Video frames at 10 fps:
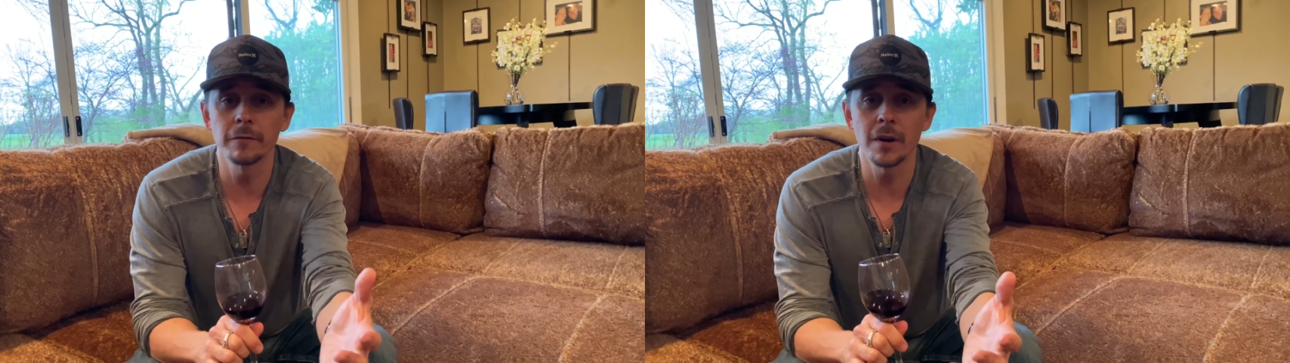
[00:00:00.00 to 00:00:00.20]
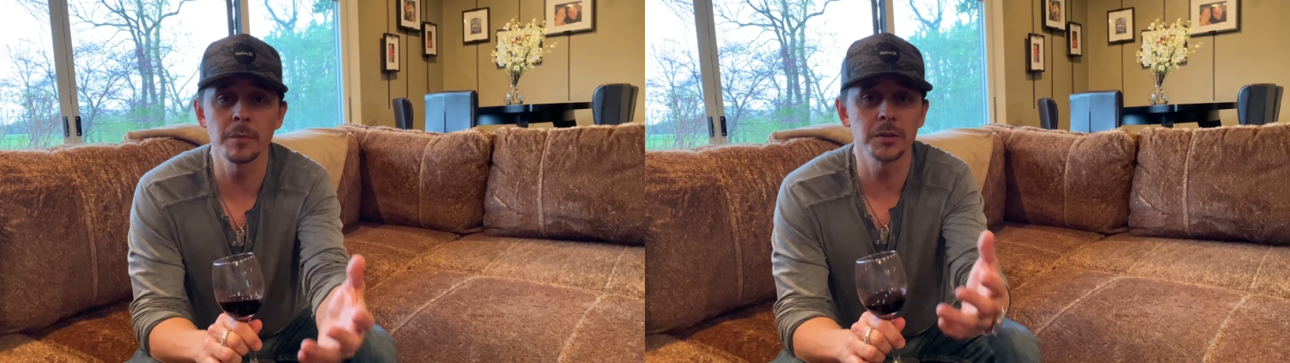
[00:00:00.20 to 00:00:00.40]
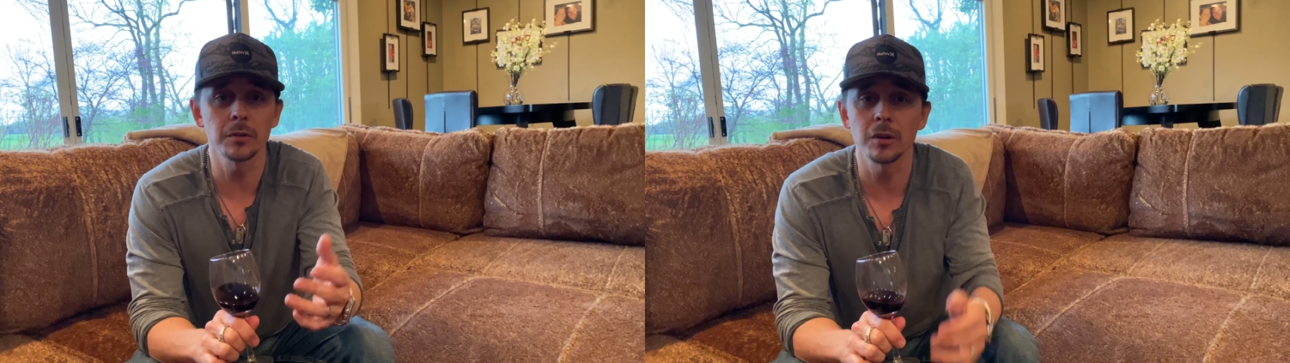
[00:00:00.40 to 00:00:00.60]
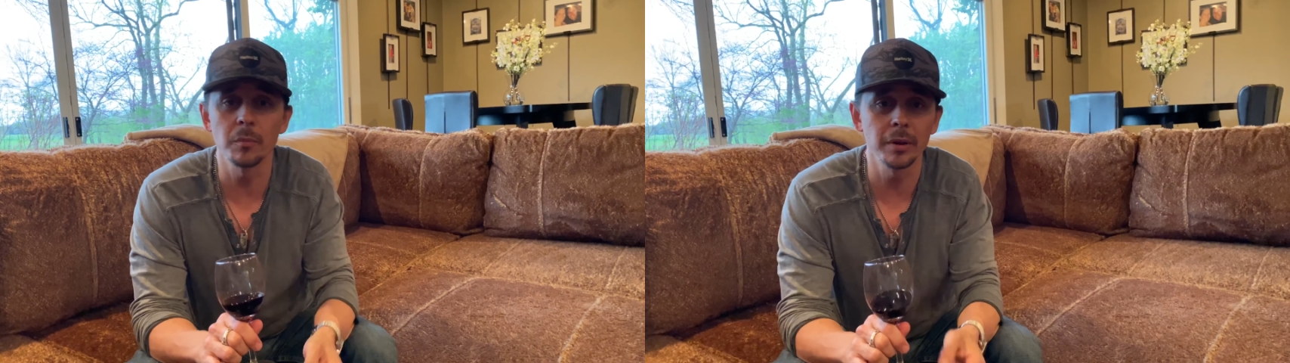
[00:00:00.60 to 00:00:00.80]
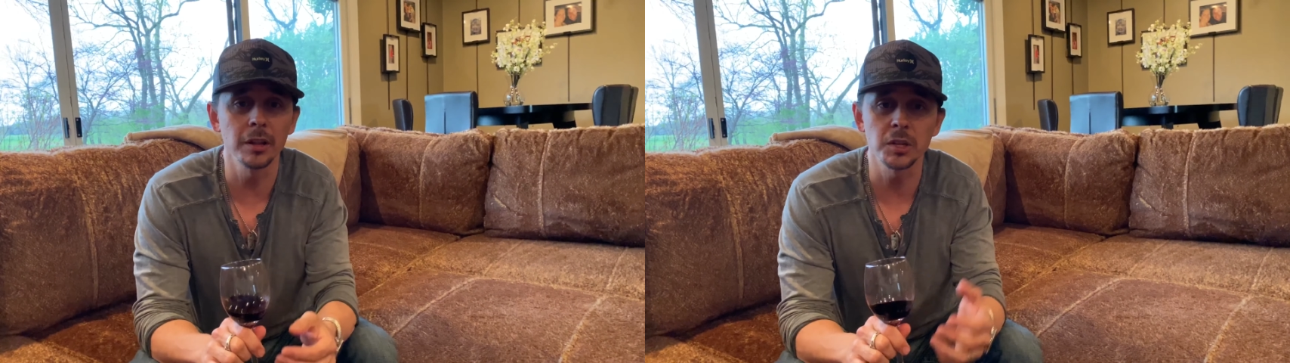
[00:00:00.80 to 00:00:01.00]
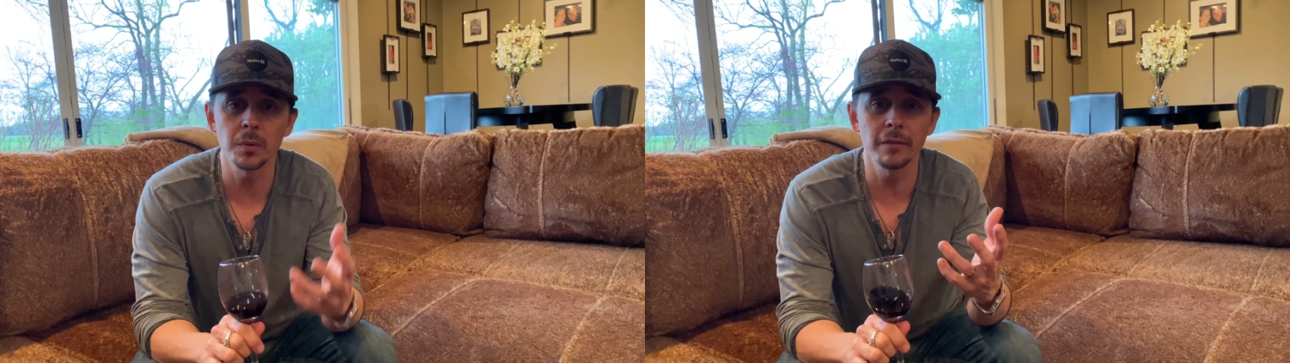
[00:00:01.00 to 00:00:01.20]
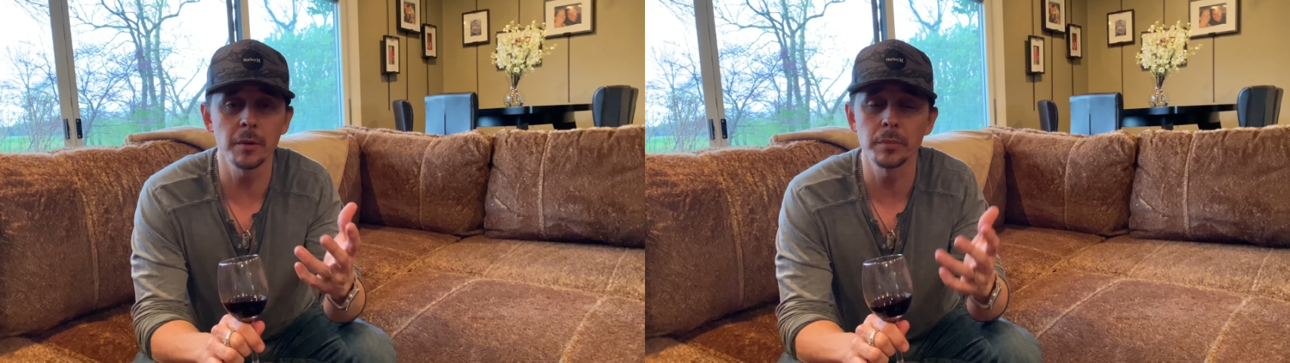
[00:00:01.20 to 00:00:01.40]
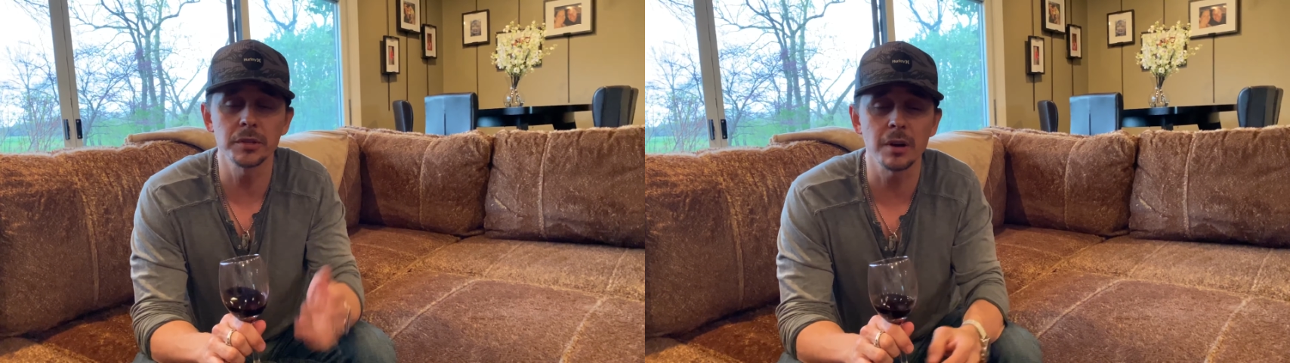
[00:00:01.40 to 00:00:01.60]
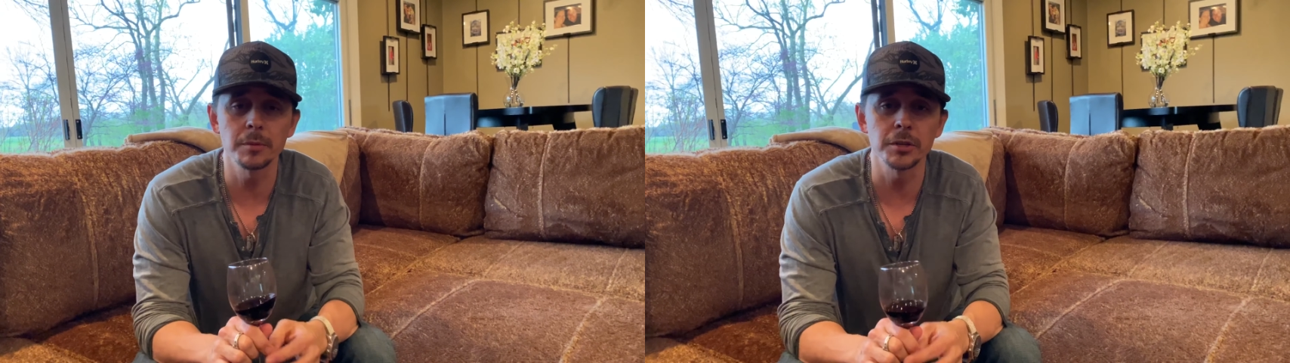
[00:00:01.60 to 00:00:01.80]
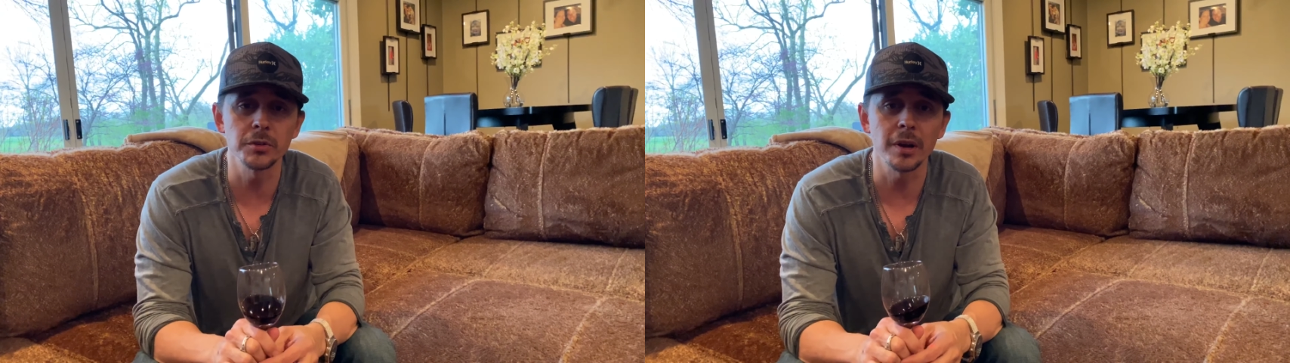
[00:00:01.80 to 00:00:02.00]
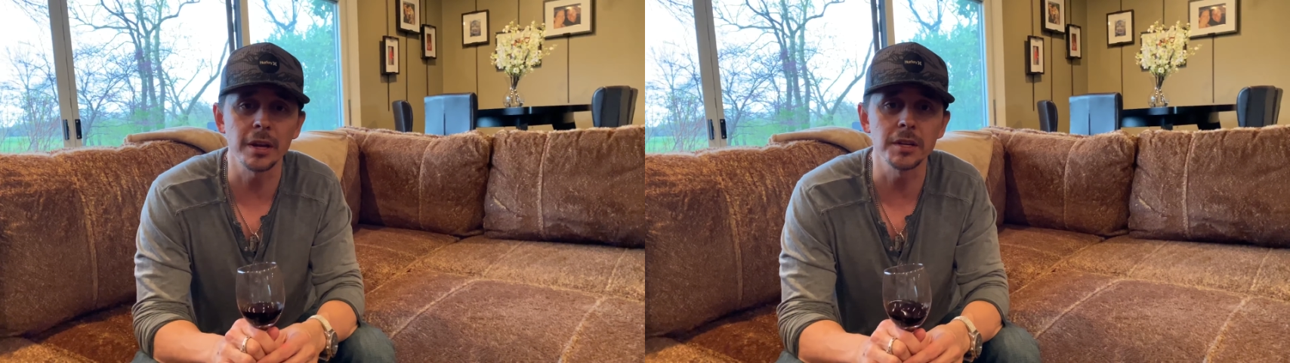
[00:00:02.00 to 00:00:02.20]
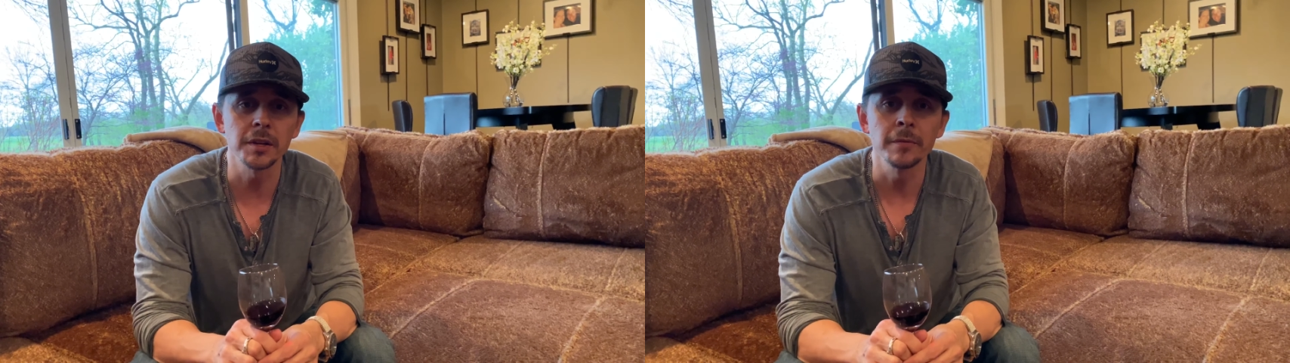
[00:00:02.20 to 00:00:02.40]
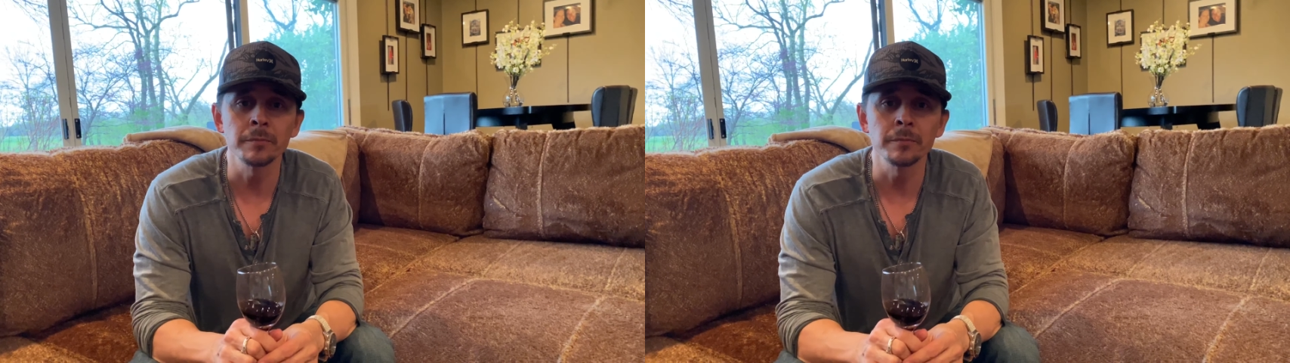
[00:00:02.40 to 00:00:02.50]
pharmaceutical pill is, whatever the prescription drug is.